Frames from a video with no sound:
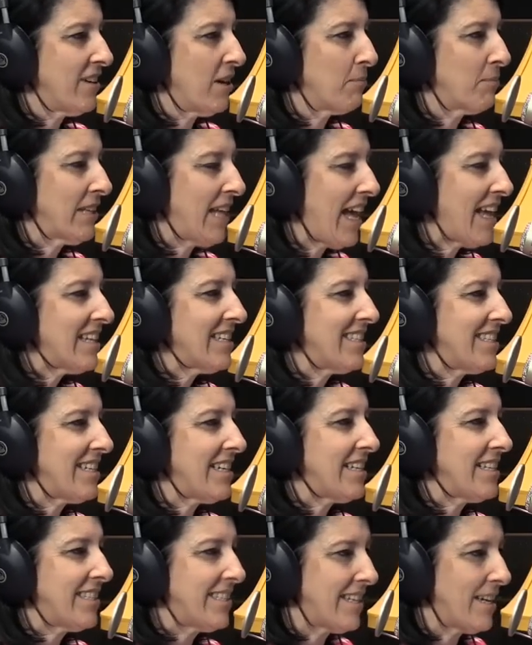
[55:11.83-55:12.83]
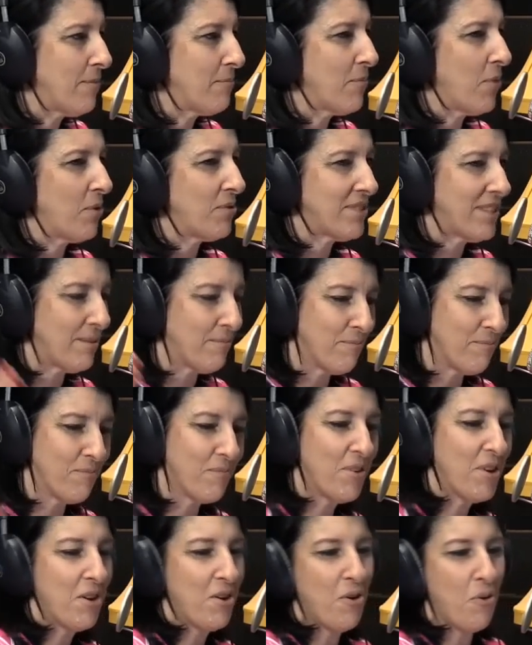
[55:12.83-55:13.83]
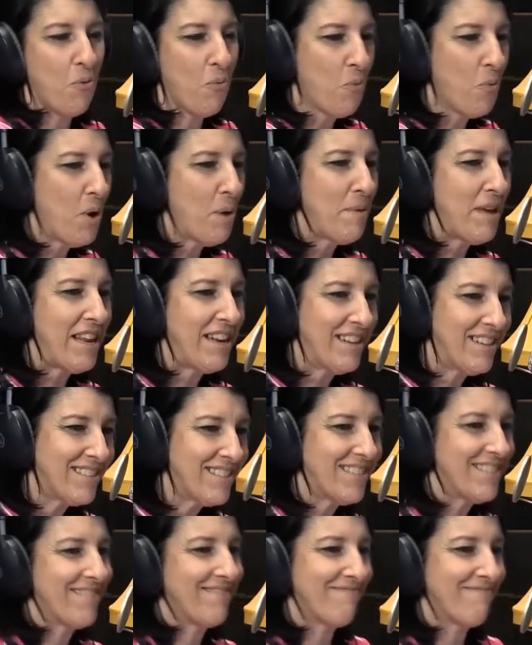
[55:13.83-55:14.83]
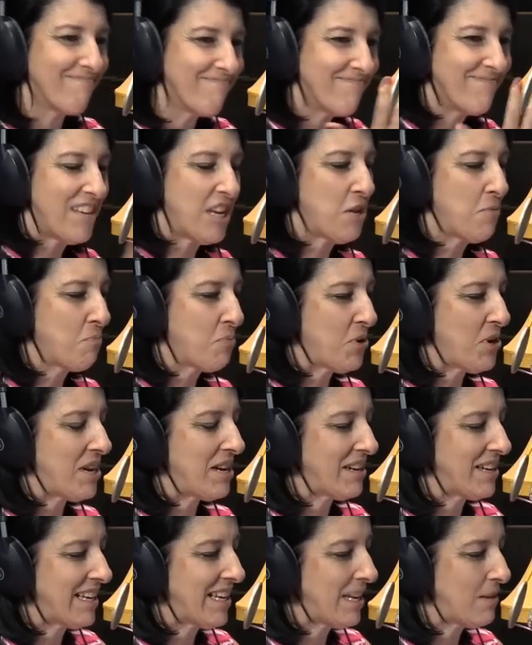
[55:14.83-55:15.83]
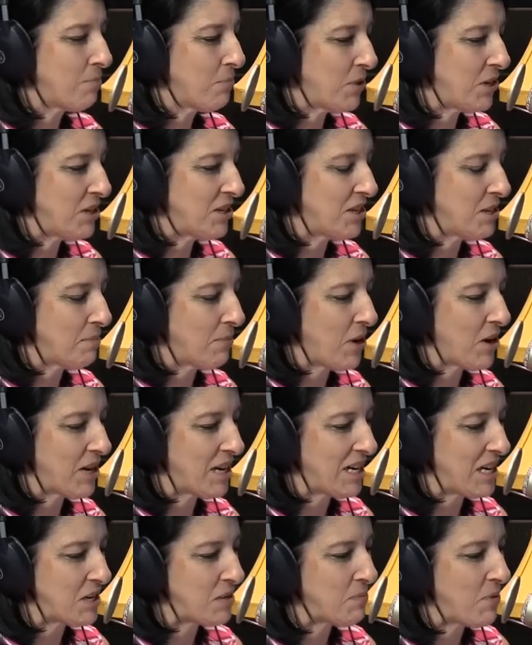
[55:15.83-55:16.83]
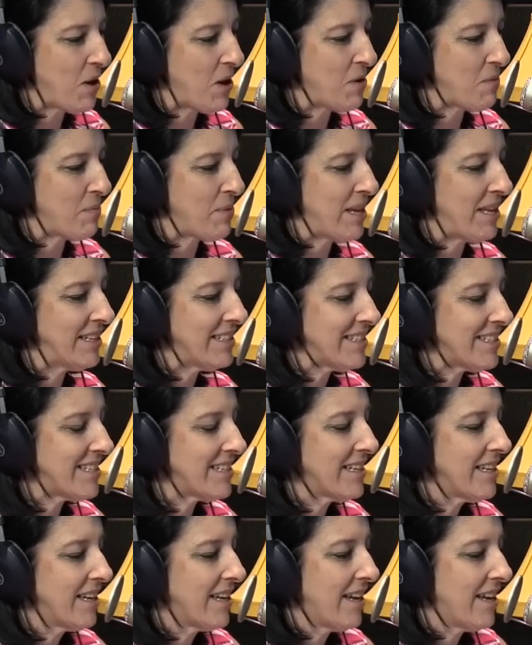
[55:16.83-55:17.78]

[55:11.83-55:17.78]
I'm glad to see some some woman input and getting put into the marketing department,